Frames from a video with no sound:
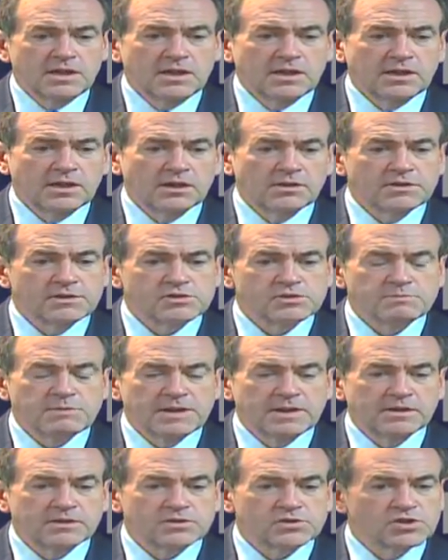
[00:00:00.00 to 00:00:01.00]
You know, there's
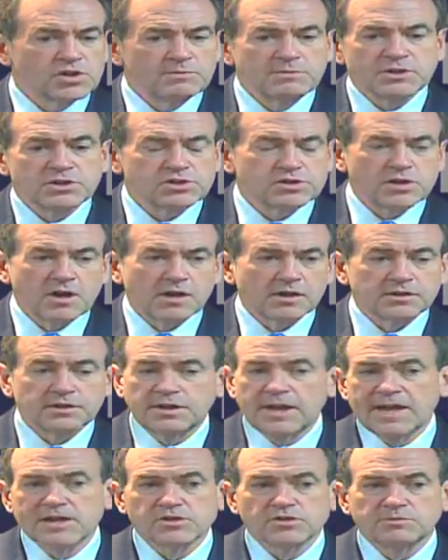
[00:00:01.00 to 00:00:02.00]
been so much talk. The
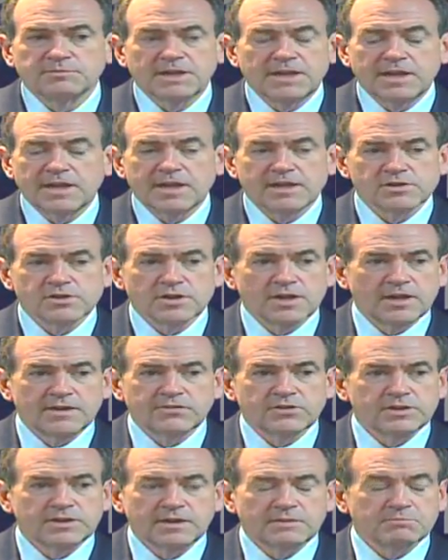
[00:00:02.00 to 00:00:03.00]
national media has done
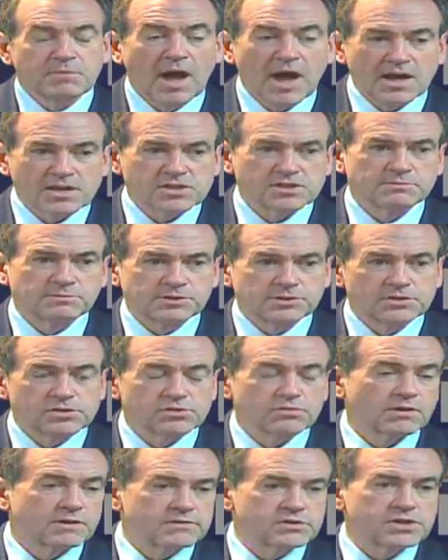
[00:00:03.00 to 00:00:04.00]
everything possible to
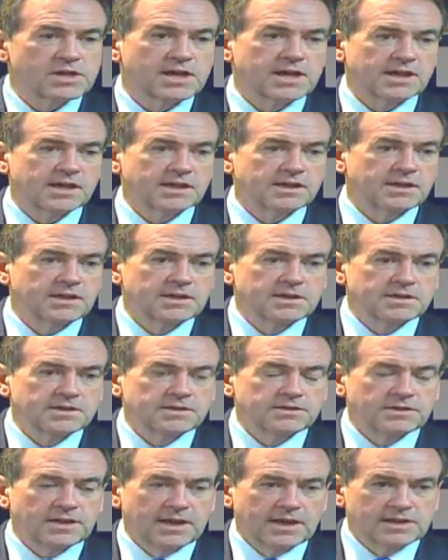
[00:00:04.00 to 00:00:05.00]
sort of say
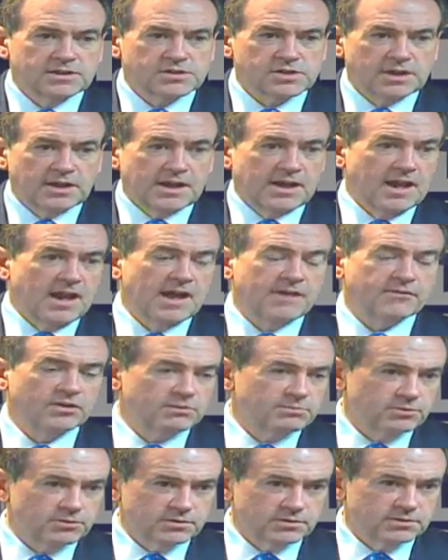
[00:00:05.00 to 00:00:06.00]
that it's an
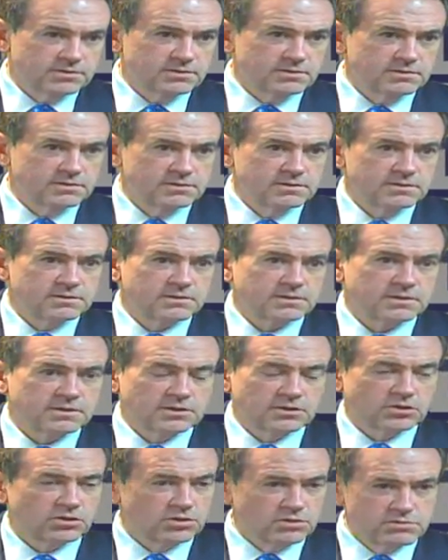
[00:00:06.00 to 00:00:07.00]
inevitable
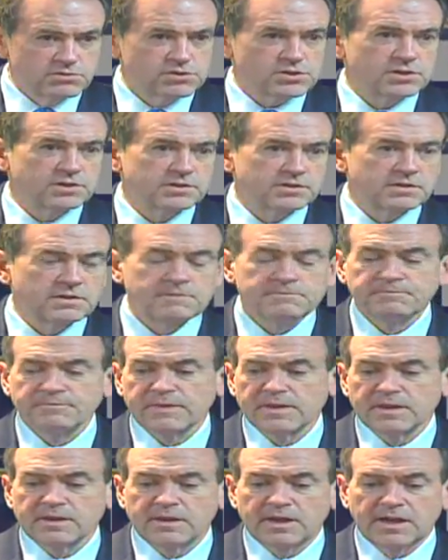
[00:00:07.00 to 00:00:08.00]
conclusion,
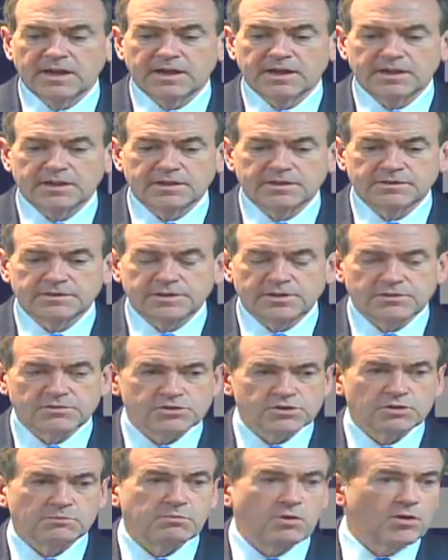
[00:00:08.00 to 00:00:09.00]
that there's
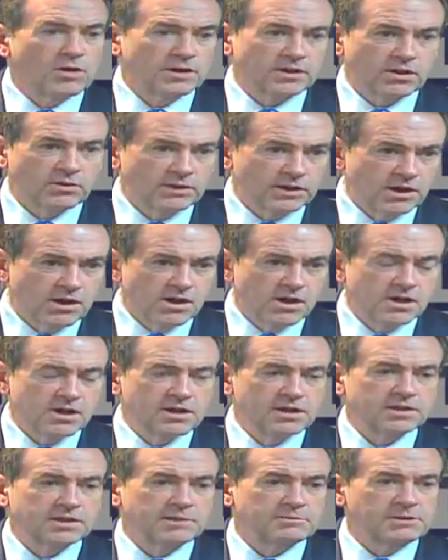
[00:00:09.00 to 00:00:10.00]
no point in going
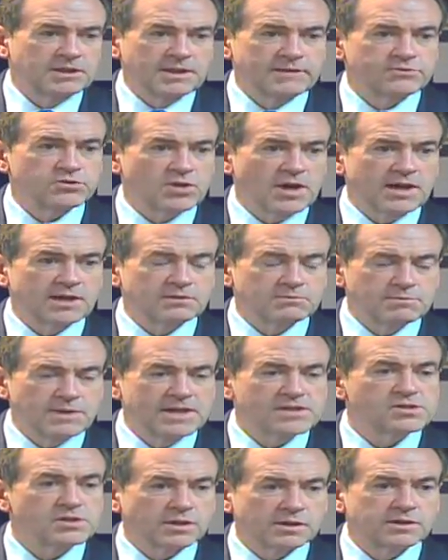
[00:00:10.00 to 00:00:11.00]
on. I mean, they've tried to
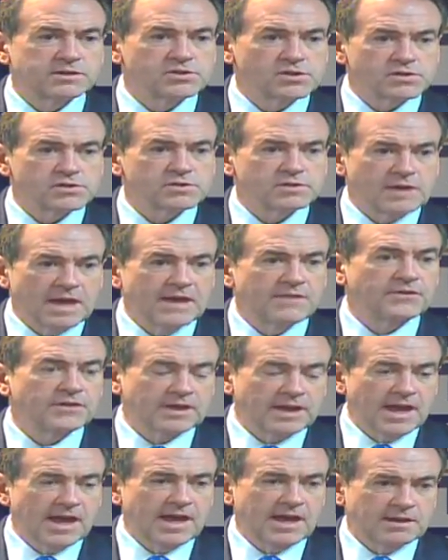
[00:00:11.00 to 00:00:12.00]
basically just end the
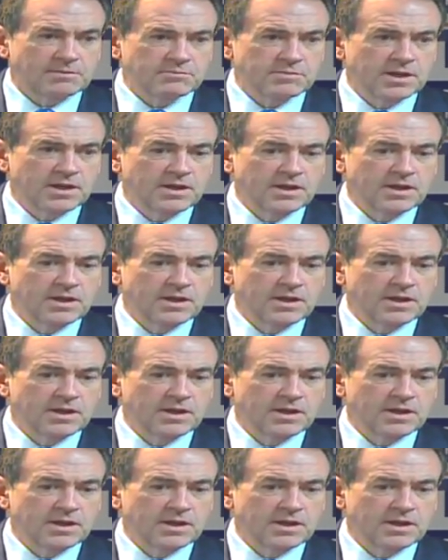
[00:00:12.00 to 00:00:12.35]
game.